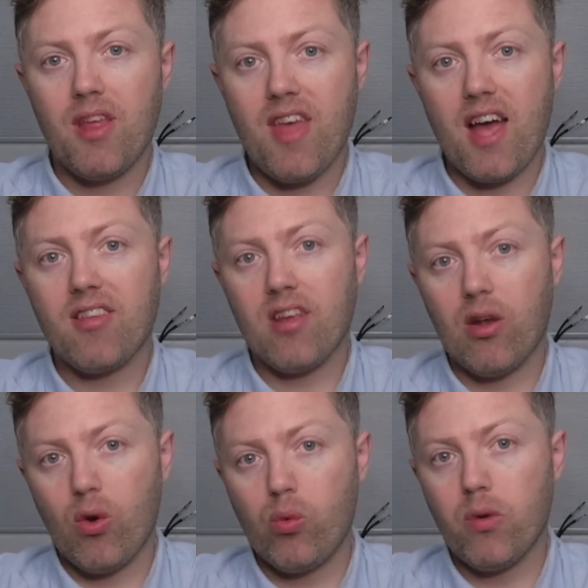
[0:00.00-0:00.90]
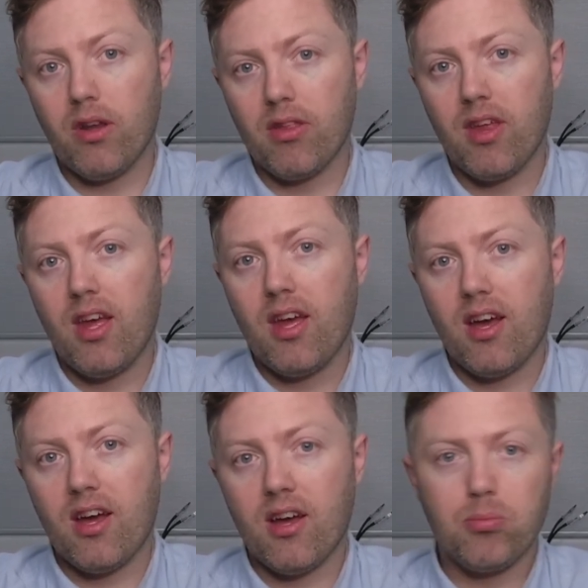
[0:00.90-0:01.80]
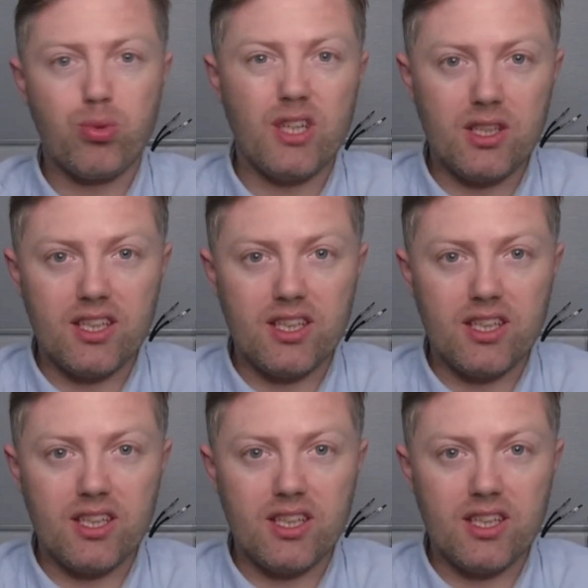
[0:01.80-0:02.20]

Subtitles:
That's along with pretty